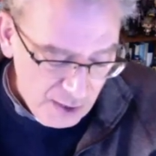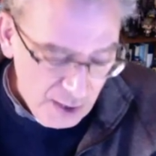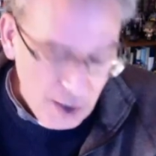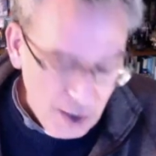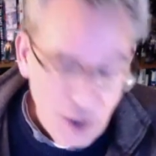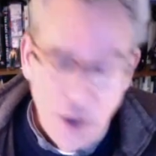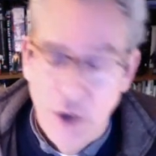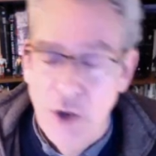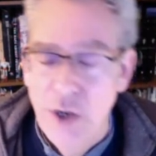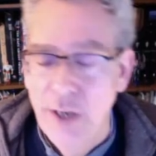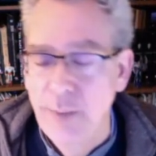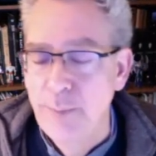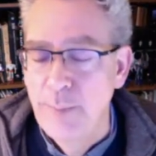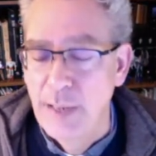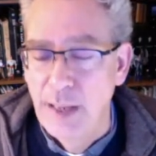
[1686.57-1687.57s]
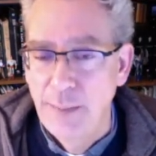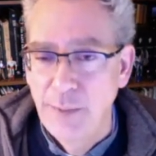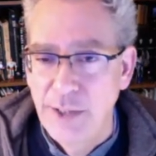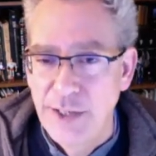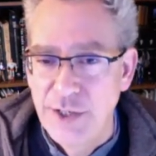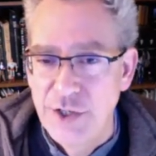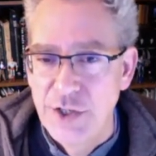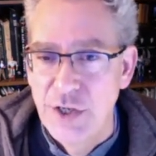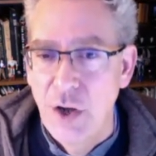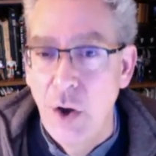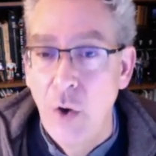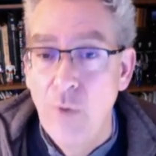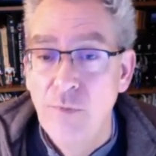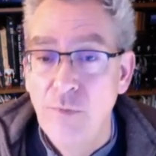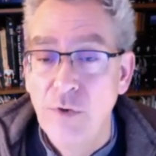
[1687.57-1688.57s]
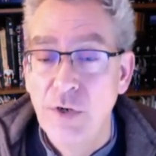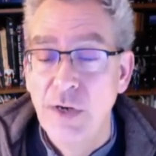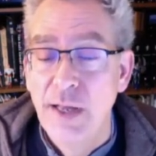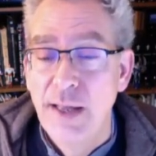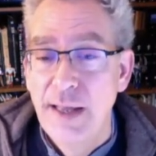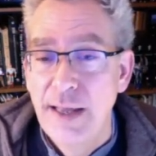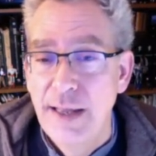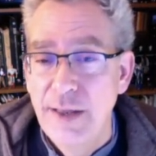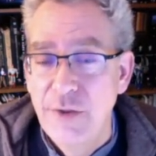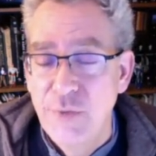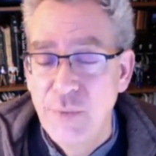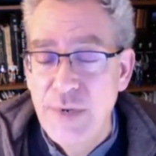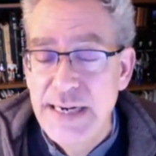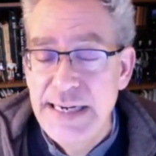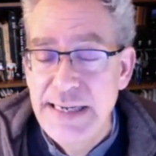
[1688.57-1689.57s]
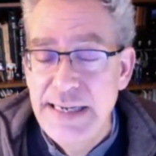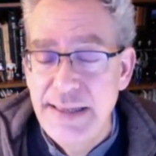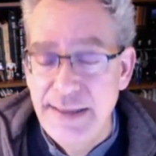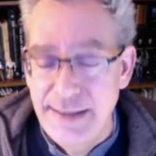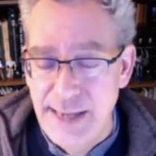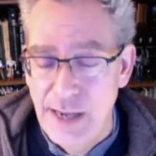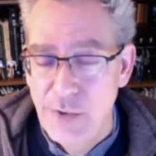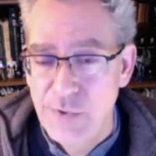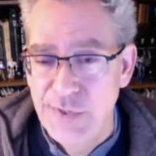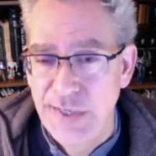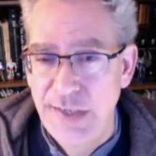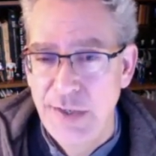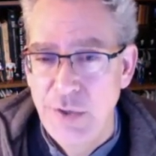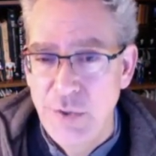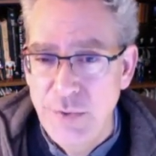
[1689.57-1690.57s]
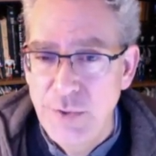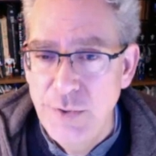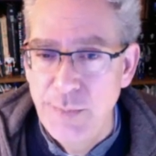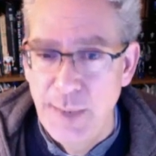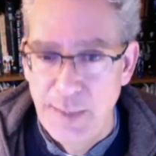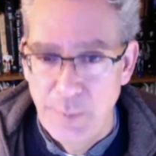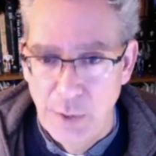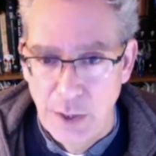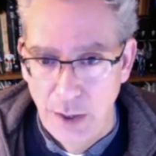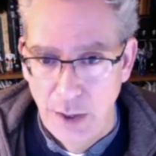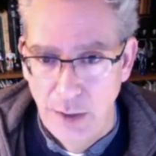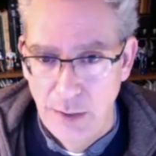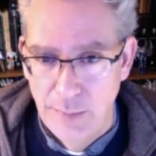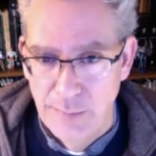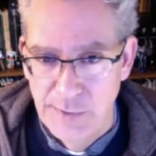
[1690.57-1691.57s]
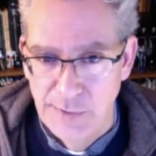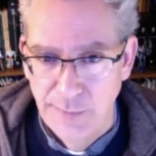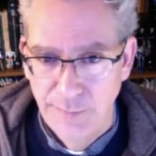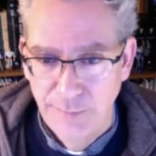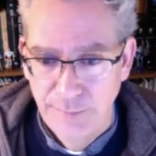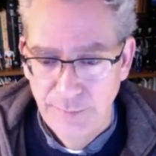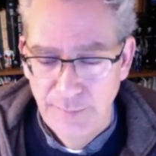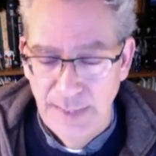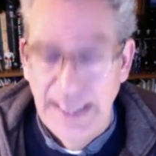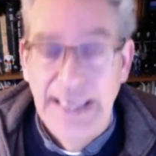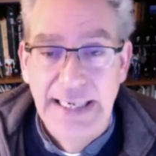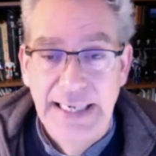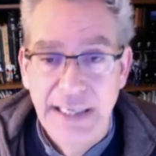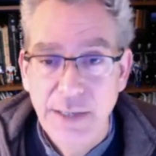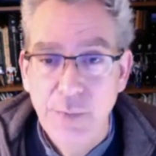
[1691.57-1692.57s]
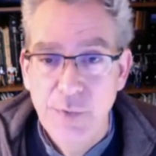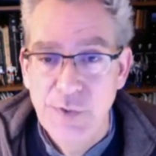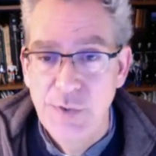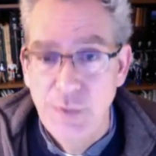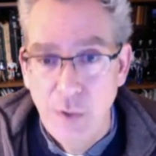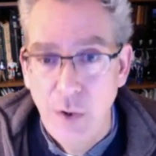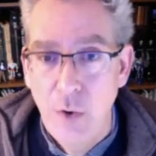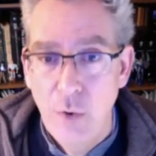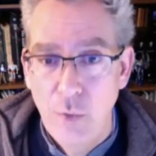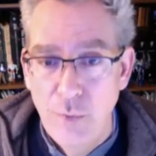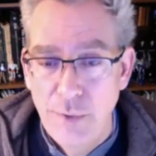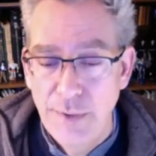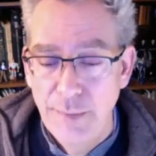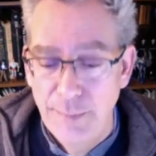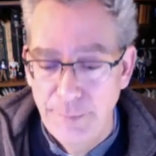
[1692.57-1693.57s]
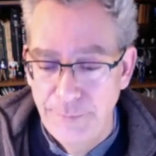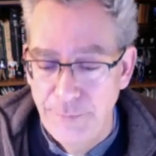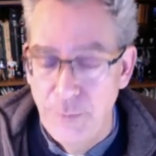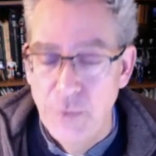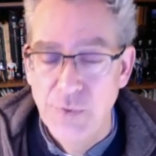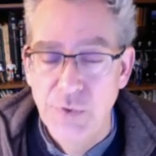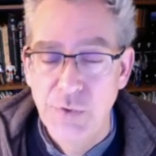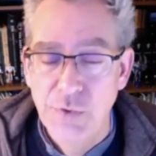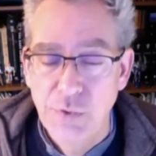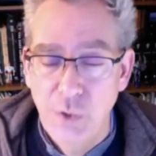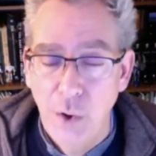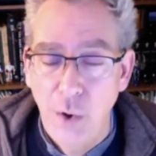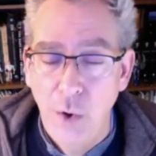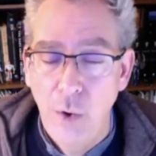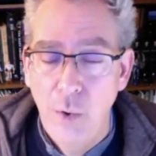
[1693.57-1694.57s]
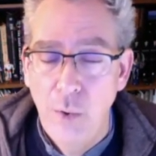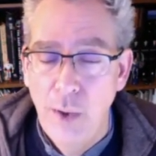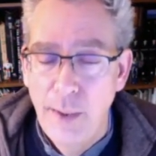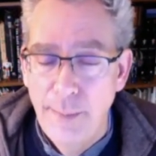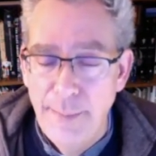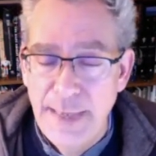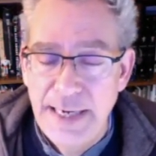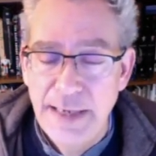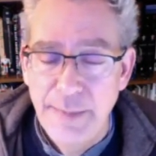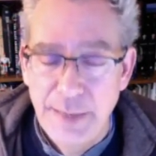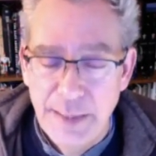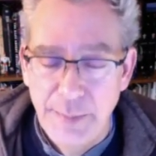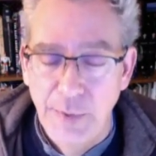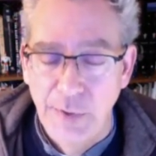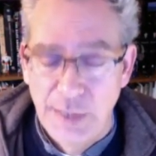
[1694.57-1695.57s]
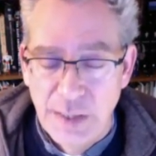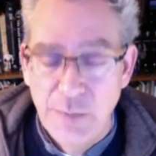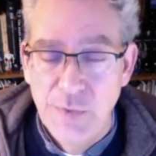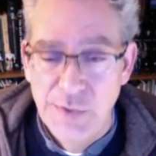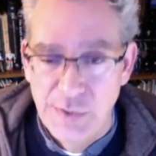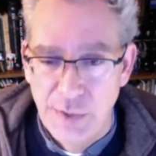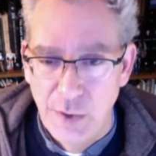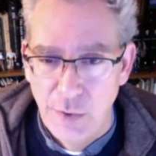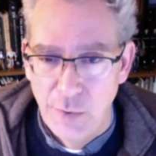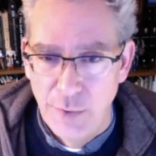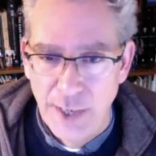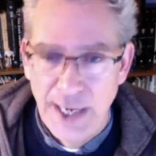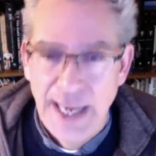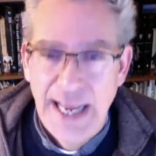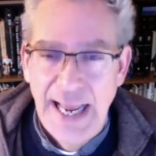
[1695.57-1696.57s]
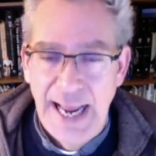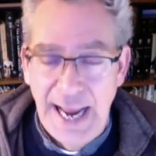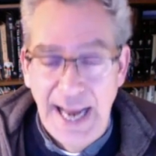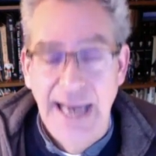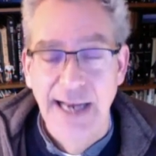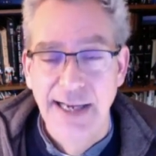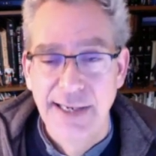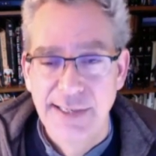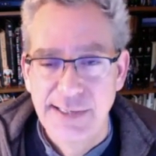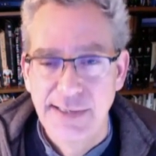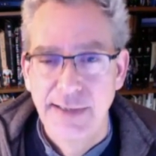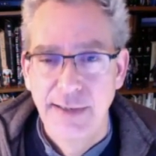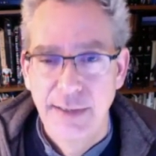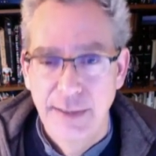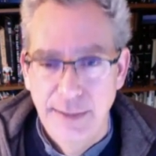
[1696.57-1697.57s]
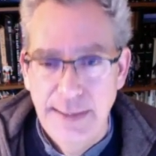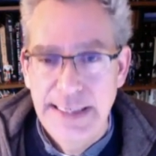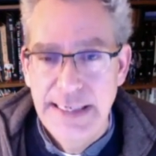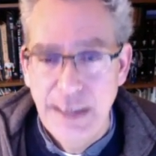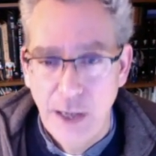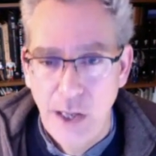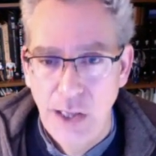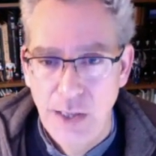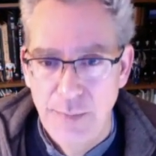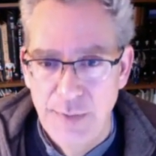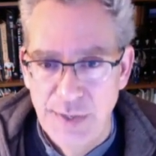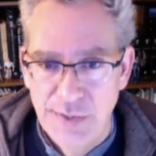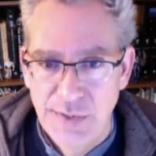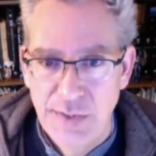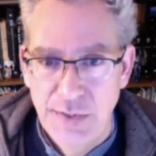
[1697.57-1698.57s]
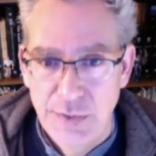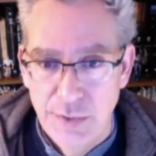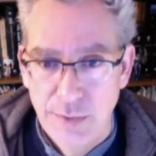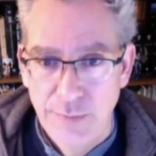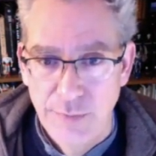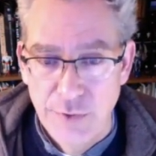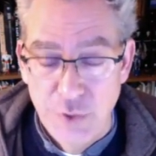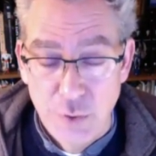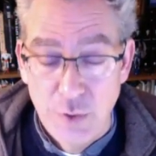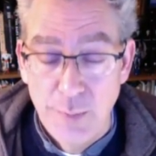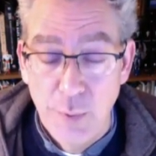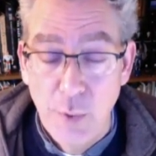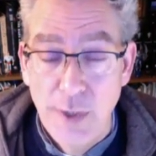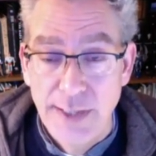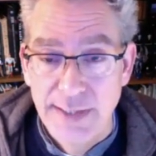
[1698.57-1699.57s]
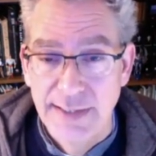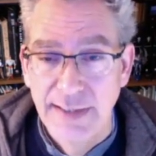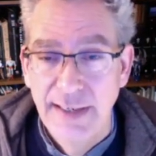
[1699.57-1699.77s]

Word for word: Kirk published over 3,000 newspaper columns. And he was known for so many people. He was known as the columnist for To the Point.